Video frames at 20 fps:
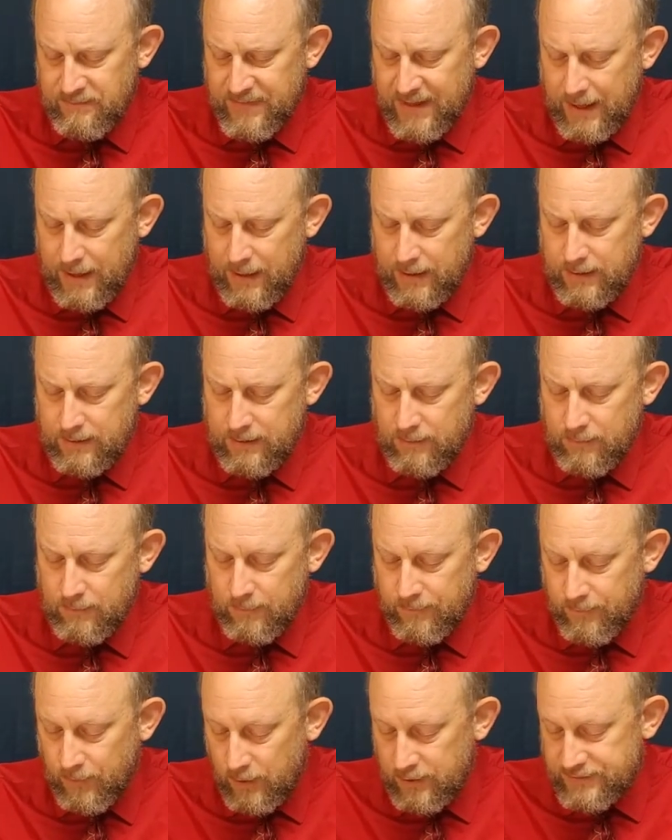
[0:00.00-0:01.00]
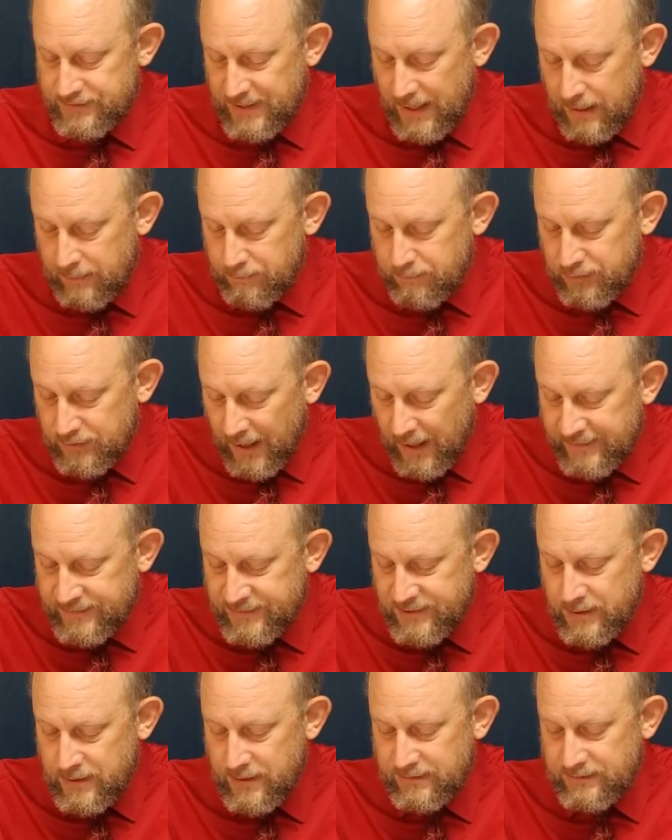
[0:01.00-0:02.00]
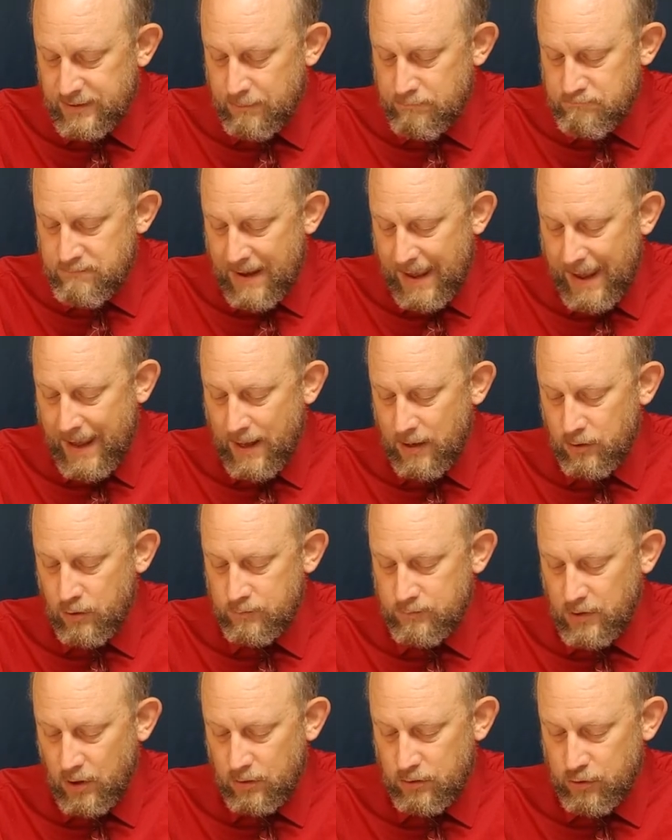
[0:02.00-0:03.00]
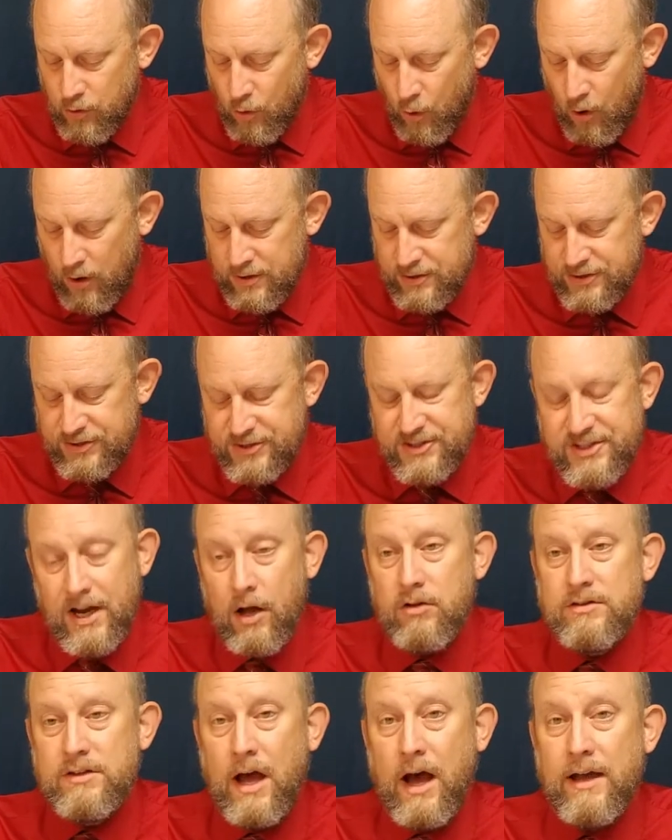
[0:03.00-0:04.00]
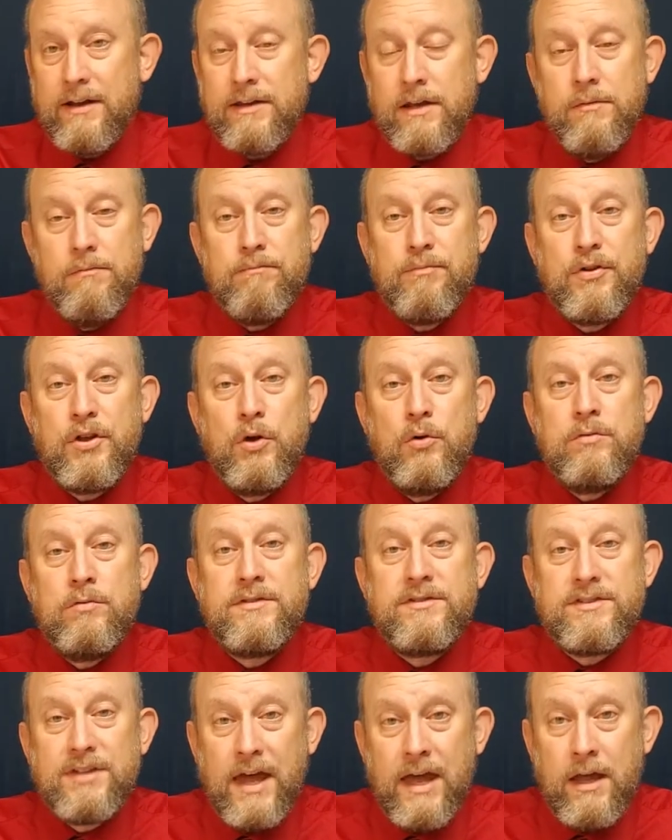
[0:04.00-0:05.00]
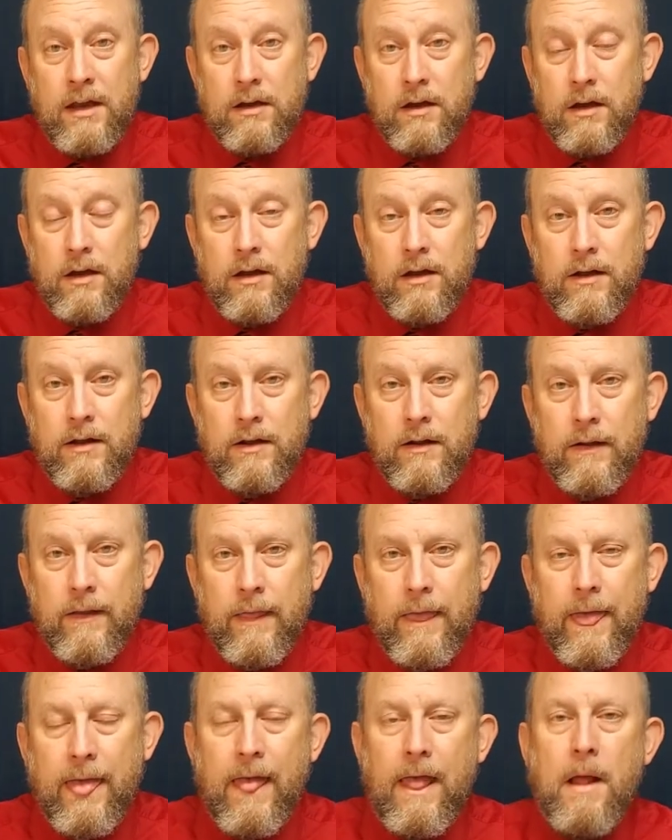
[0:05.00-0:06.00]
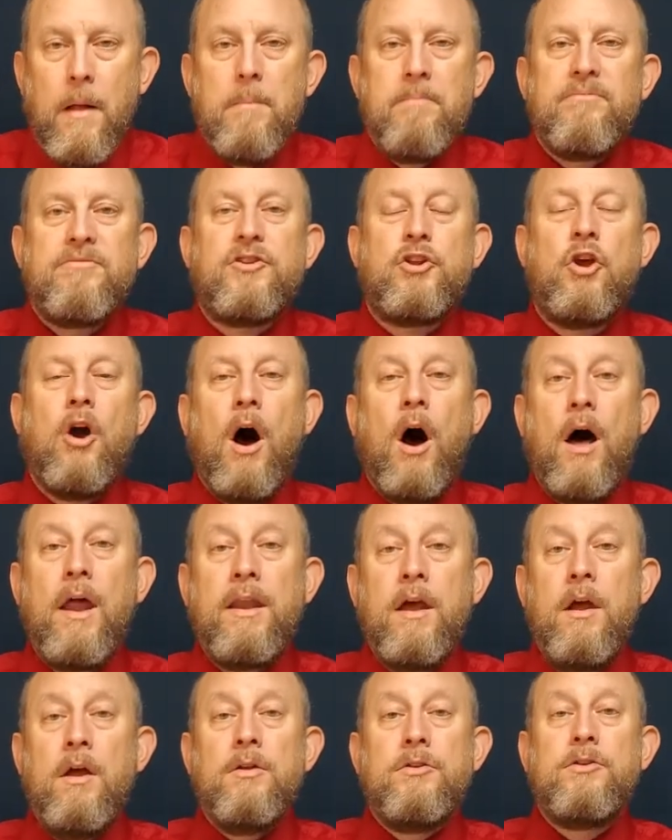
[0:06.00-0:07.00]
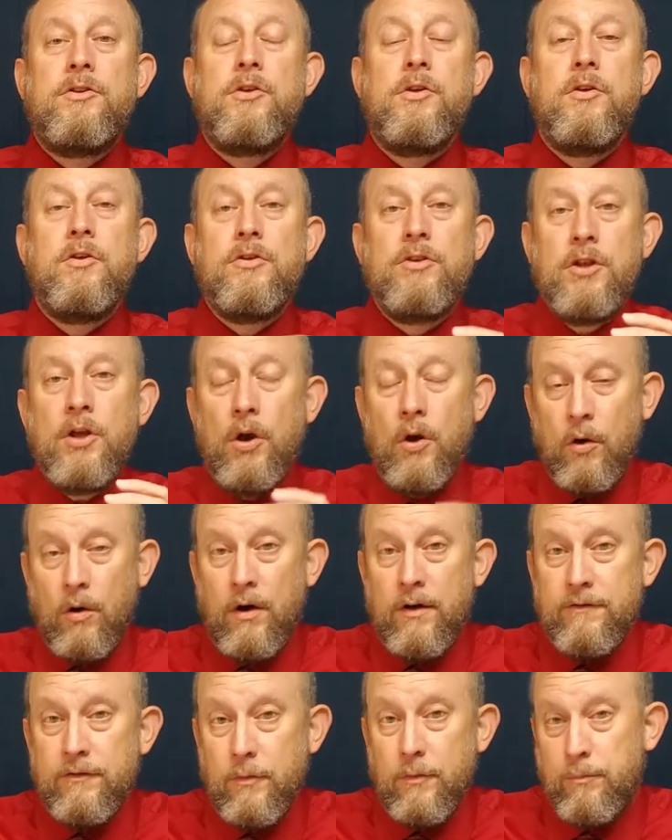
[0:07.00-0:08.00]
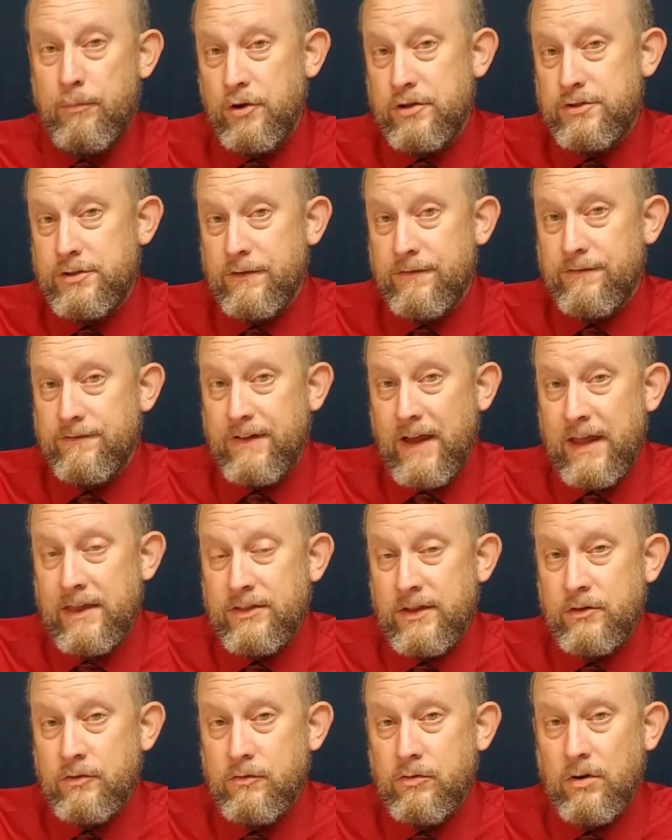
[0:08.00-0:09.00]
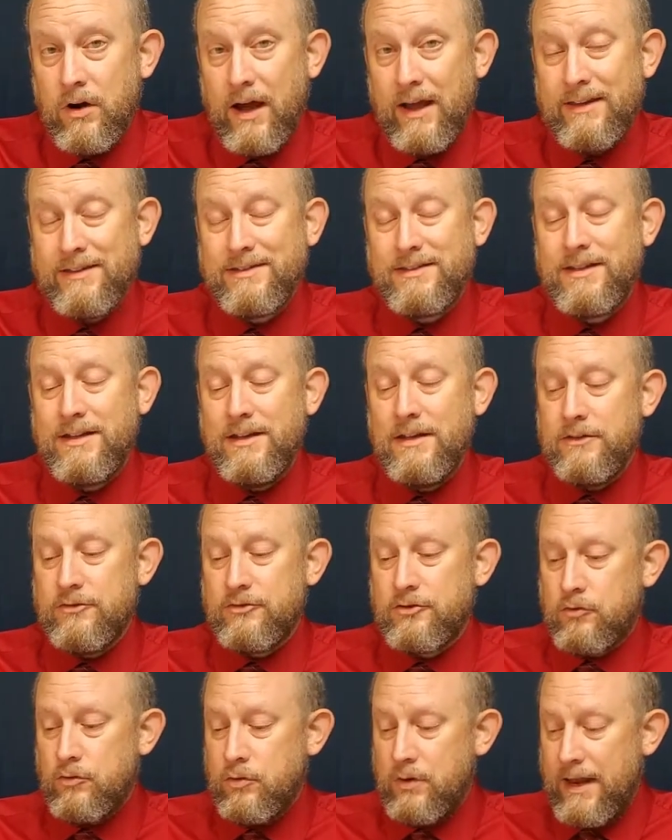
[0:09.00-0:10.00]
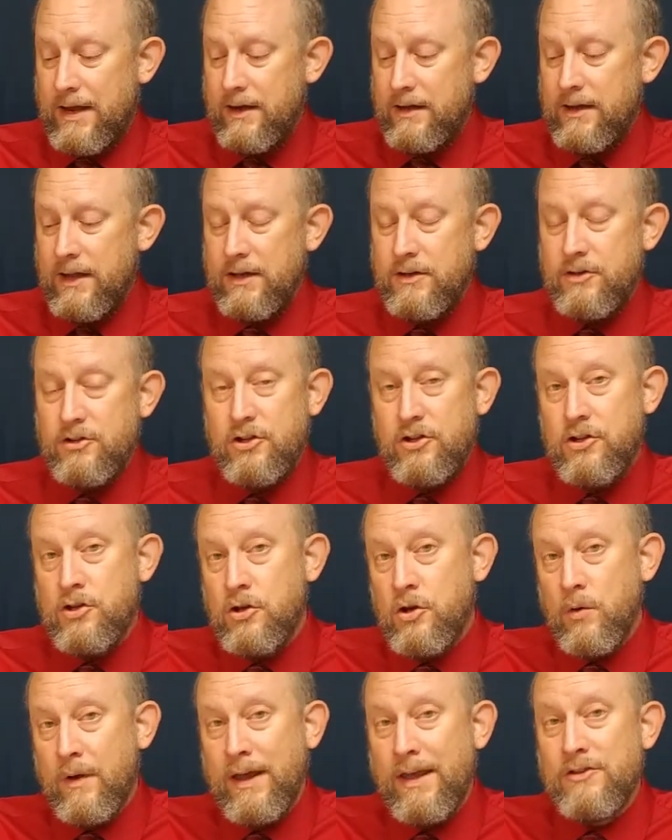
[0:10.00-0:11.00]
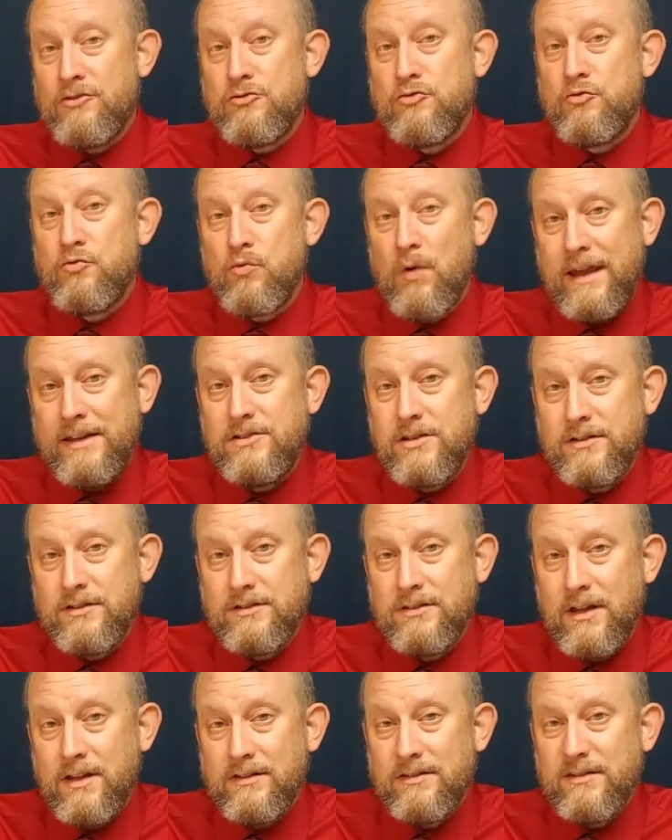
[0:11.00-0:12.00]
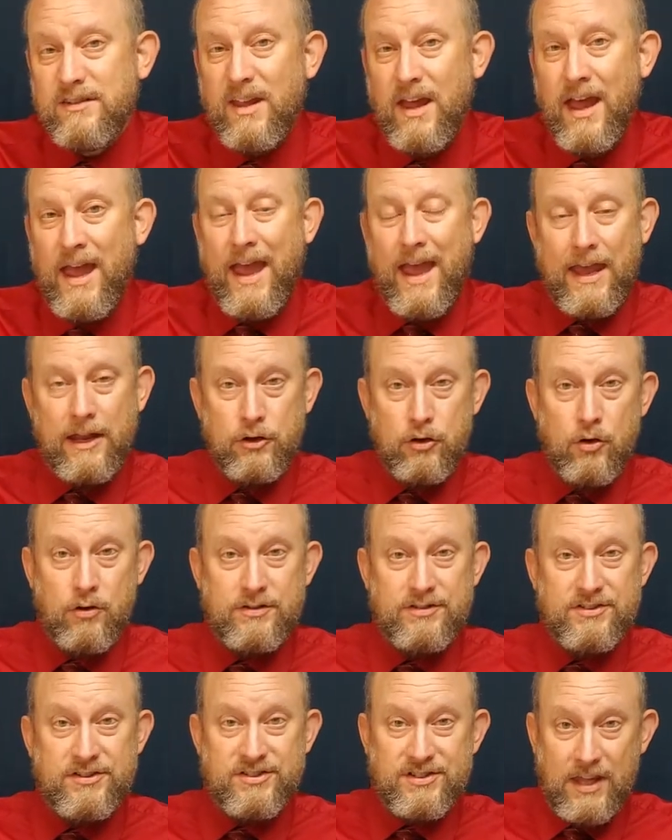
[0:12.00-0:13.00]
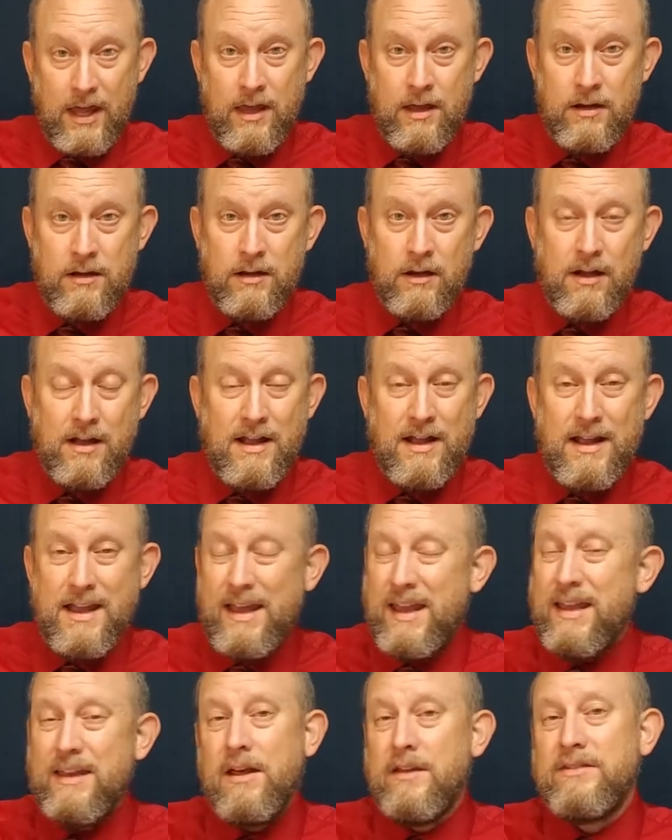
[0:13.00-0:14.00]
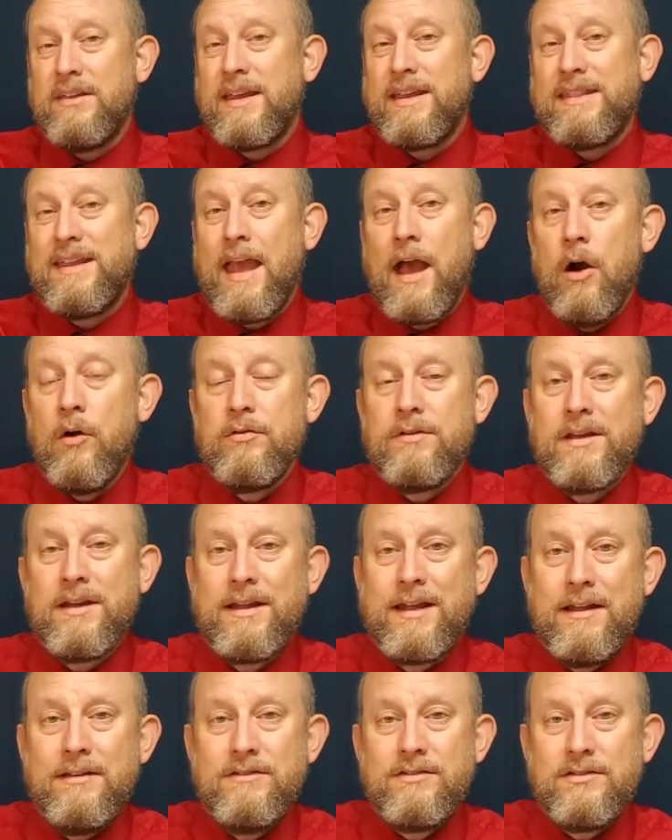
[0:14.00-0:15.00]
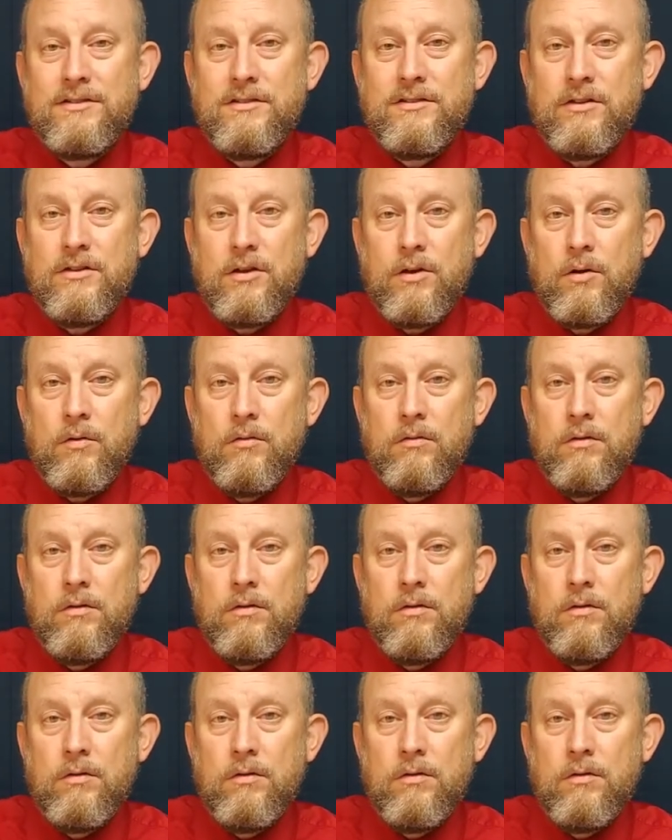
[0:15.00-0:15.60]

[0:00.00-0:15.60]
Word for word: And verse 8, blessed is the man whom the Lord shall not impute sin. God, to you, you put your faith in Christ, he has credited you his righteousness, and your sin, he doesn't count against you.